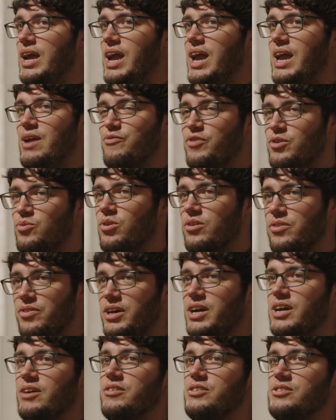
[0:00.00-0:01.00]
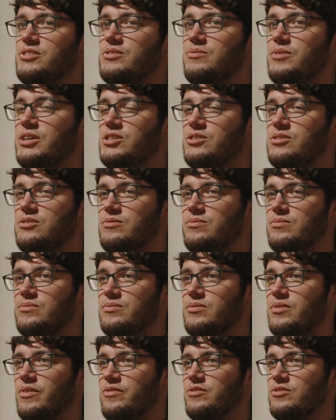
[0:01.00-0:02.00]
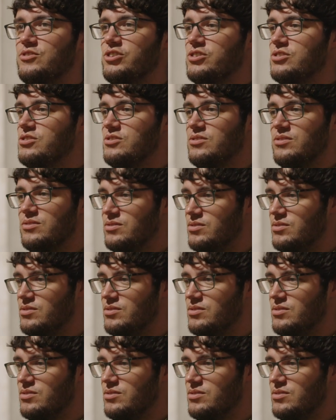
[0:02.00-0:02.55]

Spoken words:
everyone there is just,